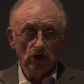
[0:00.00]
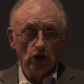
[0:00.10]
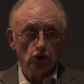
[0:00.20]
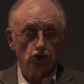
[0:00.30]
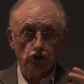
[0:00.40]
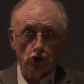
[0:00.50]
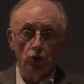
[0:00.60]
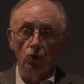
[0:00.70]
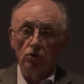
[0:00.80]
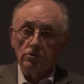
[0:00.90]
The
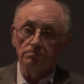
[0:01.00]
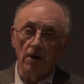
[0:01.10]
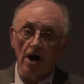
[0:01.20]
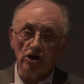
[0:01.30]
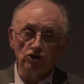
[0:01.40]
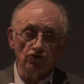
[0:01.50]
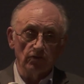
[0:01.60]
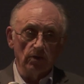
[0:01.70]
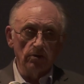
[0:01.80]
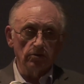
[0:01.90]
school in
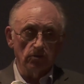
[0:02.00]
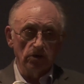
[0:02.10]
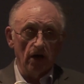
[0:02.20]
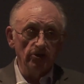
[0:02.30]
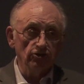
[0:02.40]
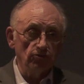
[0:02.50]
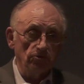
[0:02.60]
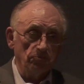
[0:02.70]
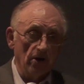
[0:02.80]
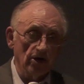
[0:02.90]
Parksville, the only high school in
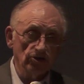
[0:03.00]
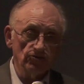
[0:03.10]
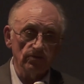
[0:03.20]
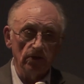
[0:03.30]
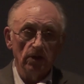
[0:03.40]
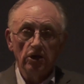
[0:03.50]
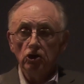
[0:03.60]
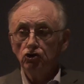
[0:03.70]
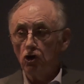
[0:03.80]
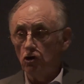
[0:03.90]
Parksville,
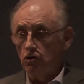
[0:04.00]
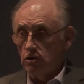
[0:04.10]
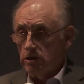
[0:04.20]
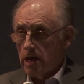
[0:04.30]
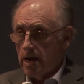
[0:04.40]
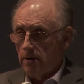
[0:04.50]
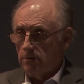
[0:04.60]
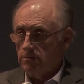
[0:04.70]
turned down